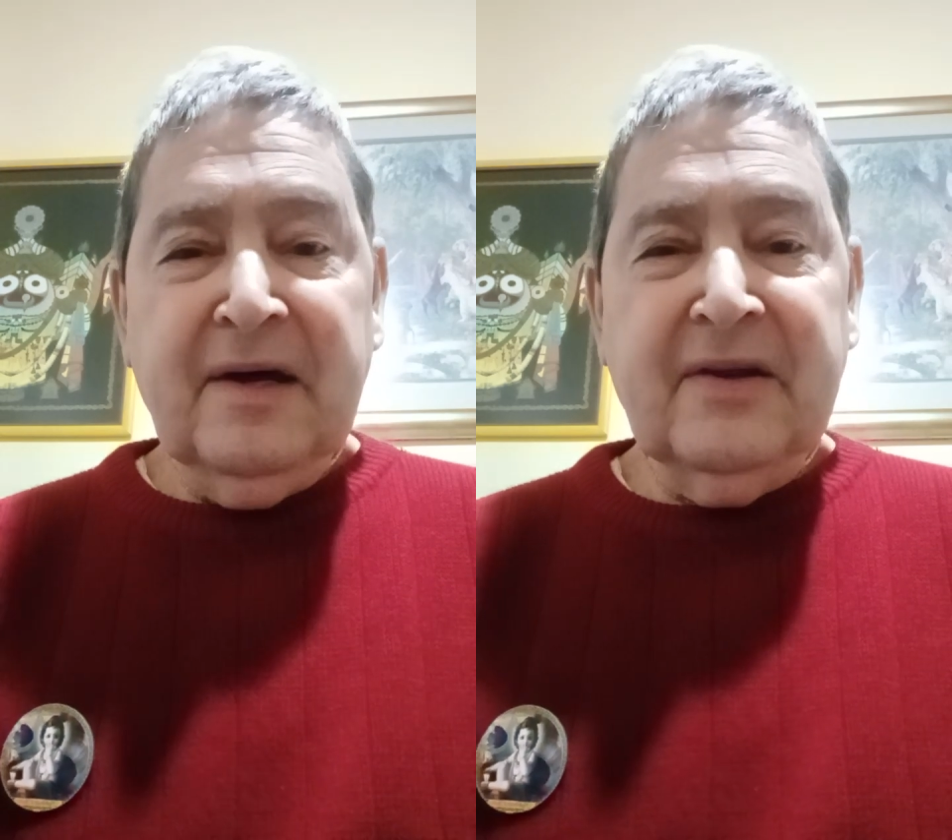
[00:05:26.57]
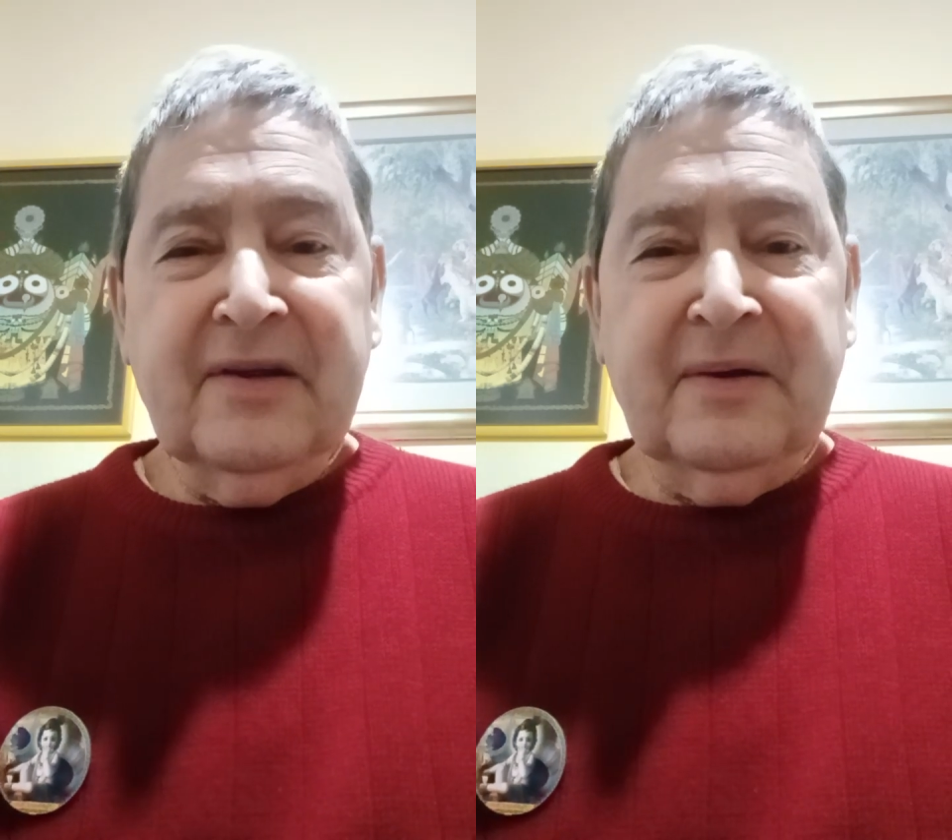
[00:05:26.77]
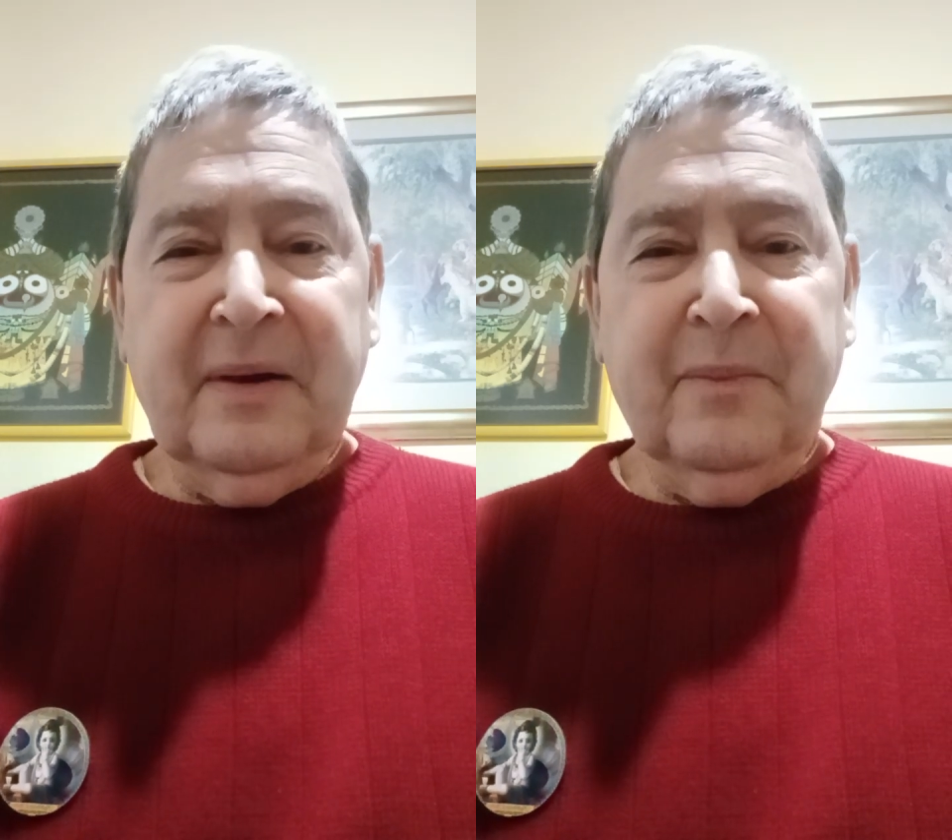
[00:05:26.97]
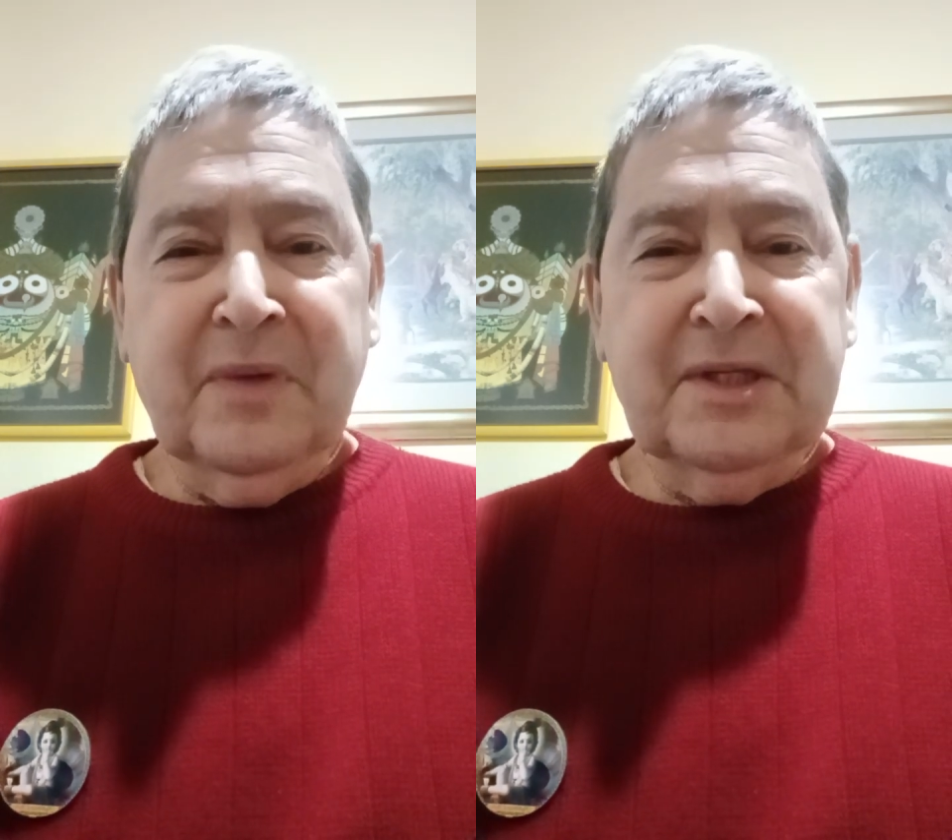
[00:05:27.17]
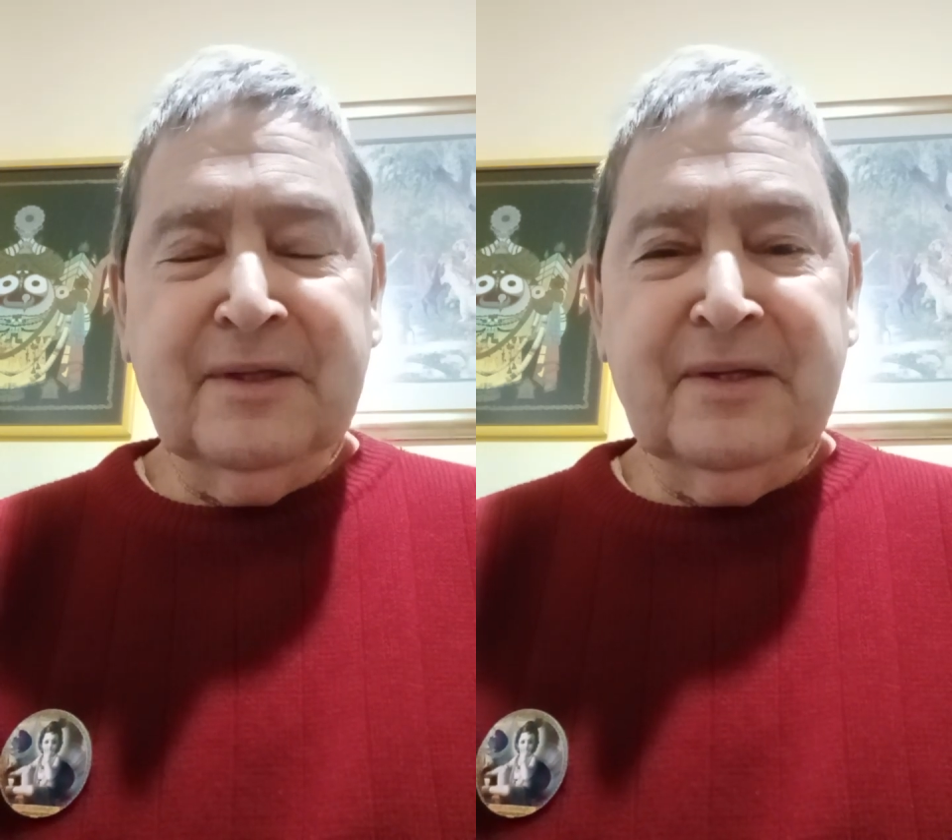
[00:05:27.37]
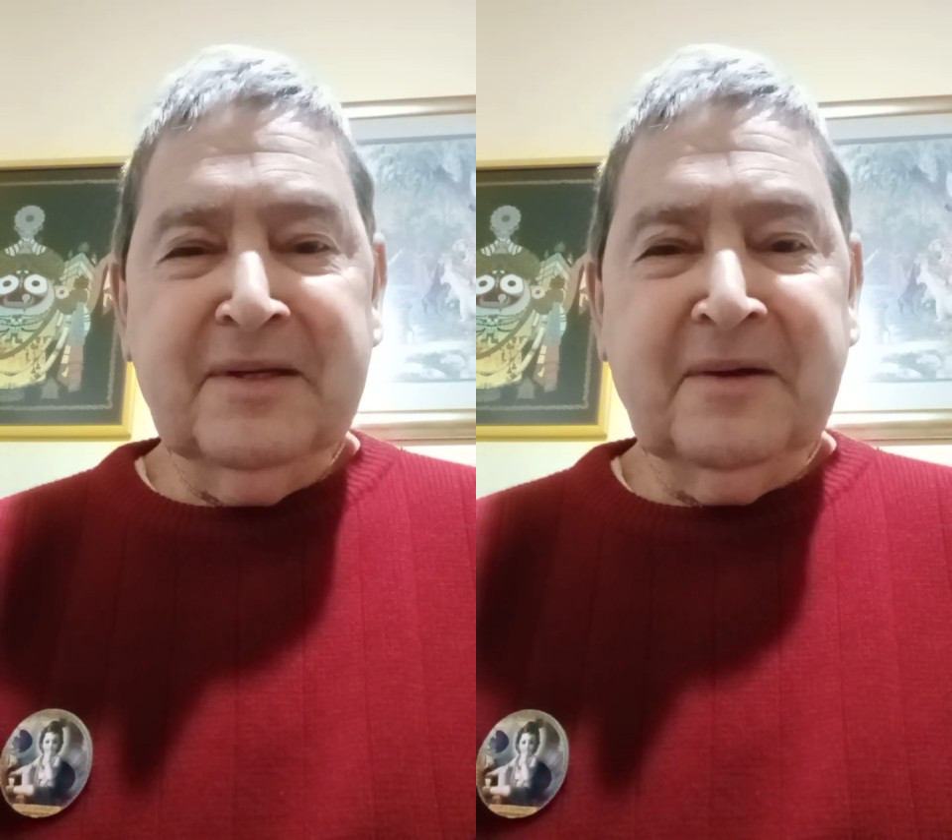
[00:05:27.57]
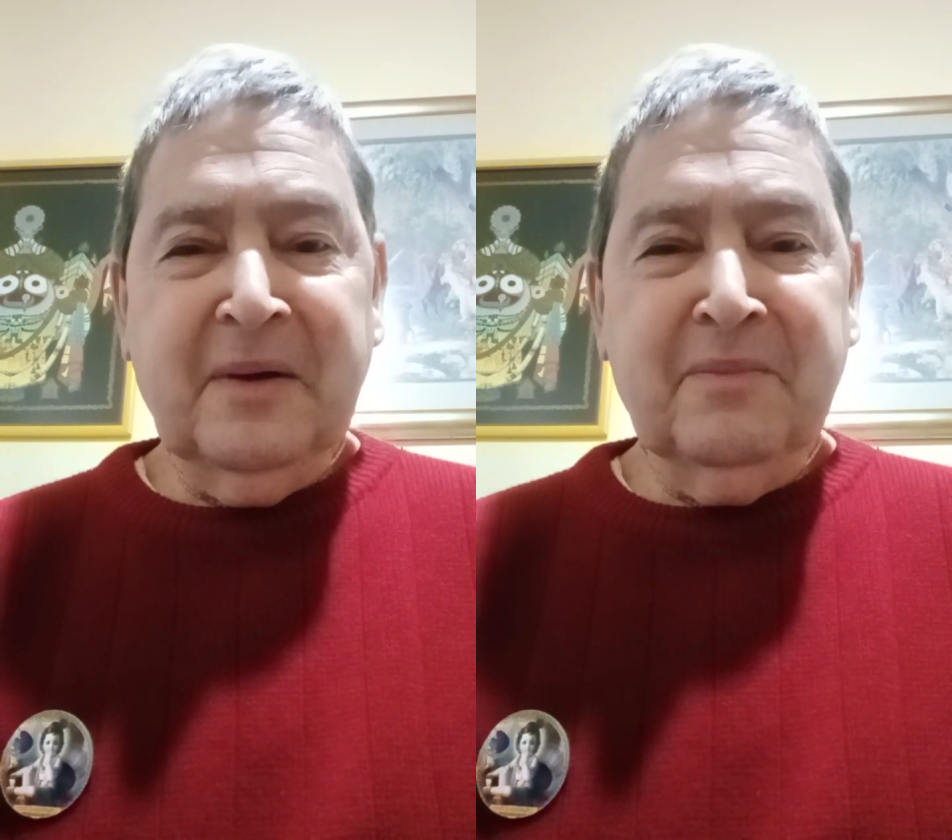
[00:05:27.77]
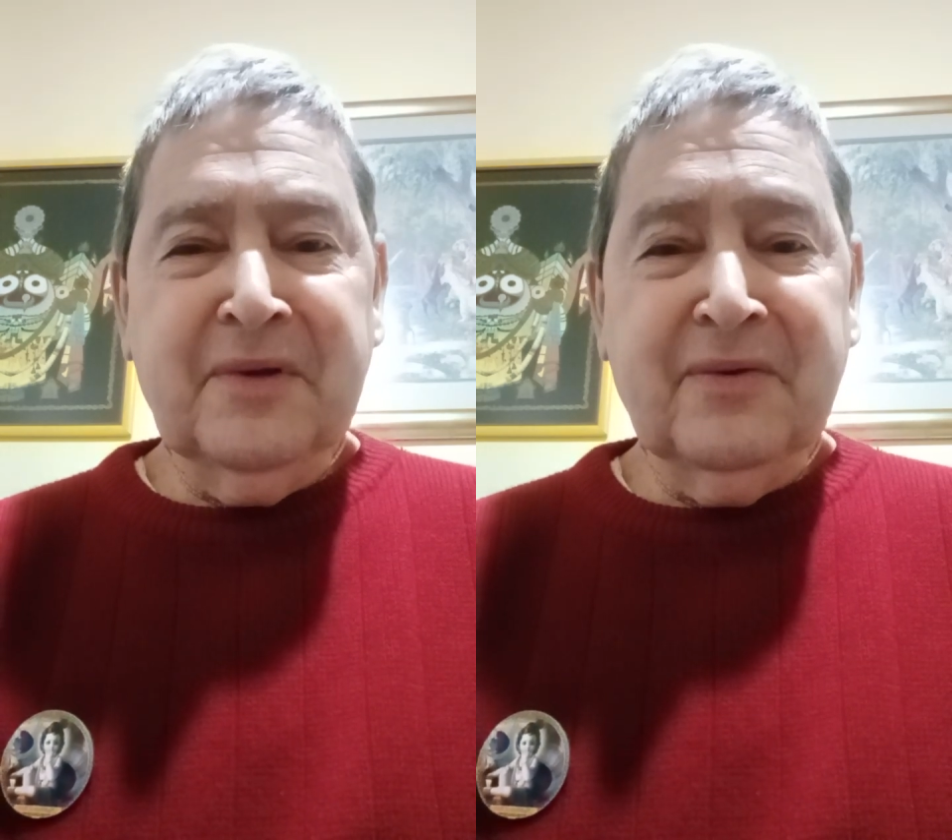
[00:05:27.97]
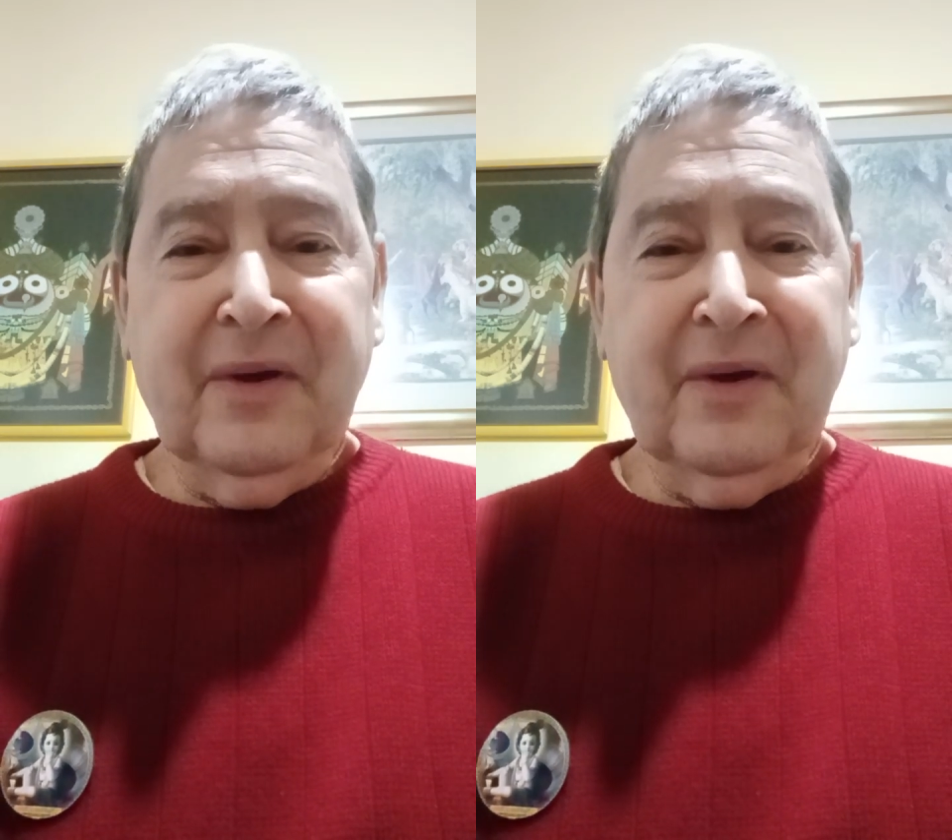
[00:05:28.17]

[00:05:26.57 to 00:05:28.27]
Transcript: Hare Rama, Hare Rama,